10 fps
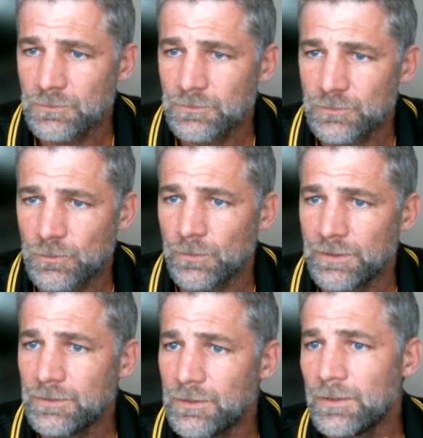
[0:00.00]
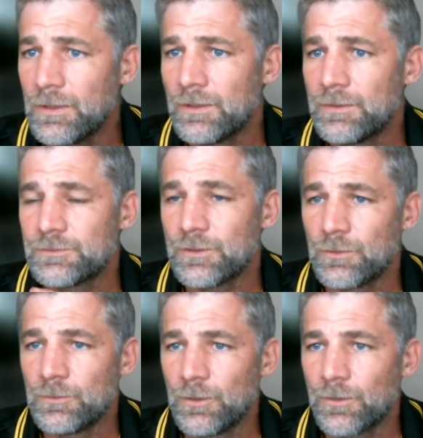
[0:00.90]
schooling.
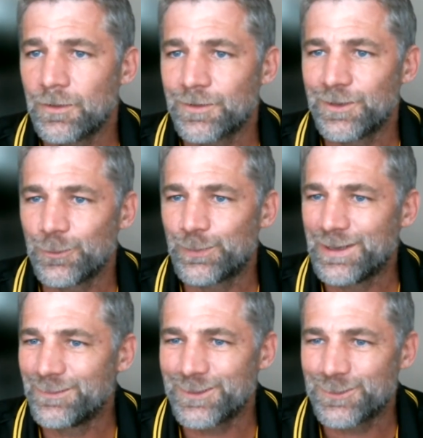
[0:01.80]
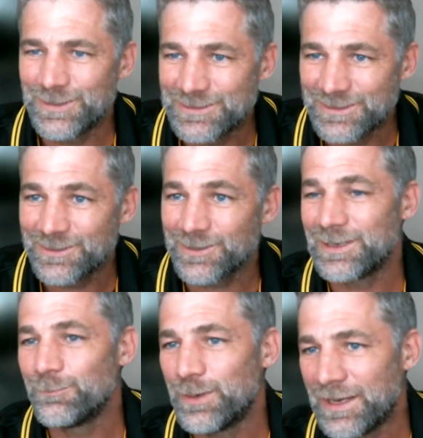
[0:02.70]
So no longer you're paying for tuition, you're
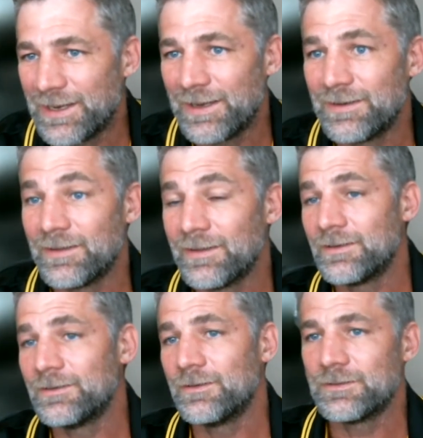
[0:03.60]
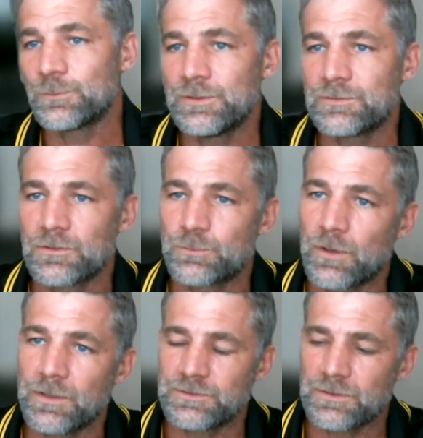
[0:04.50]
getting paid, and then you do these research
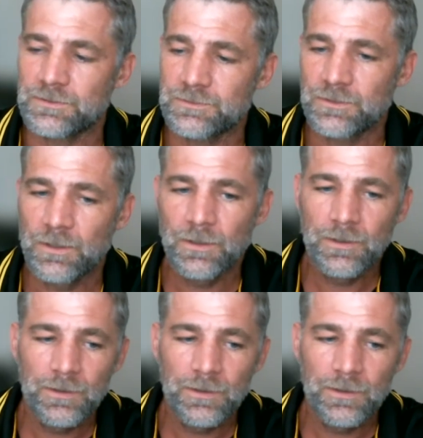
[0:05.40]
projects.